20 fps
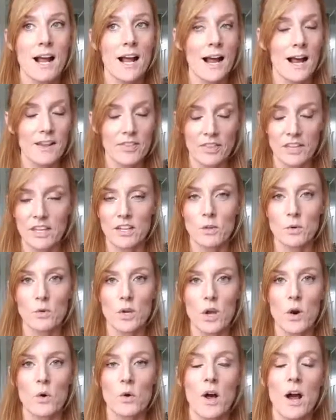I think you
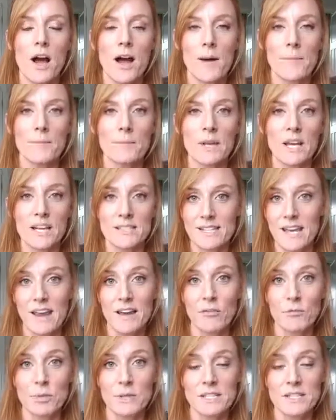know, because I
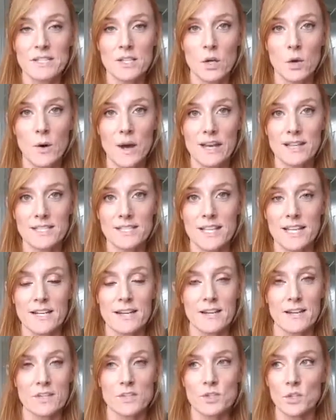have PCOS and
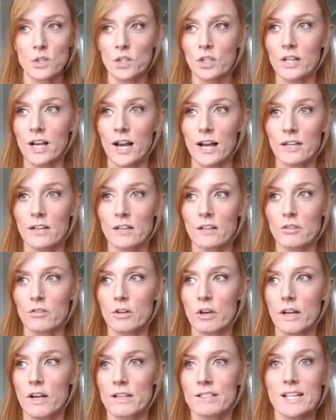a certain kind of
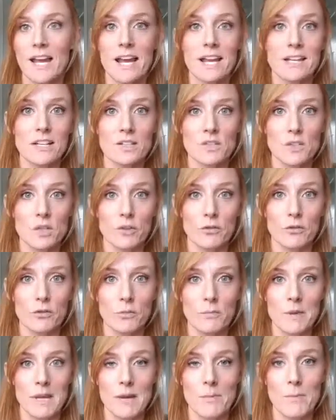diet is good for
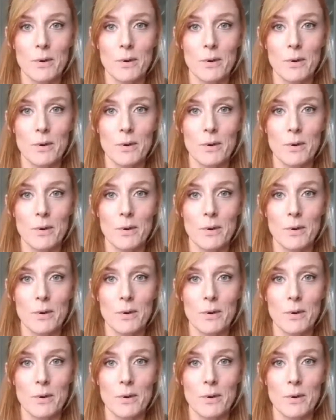me.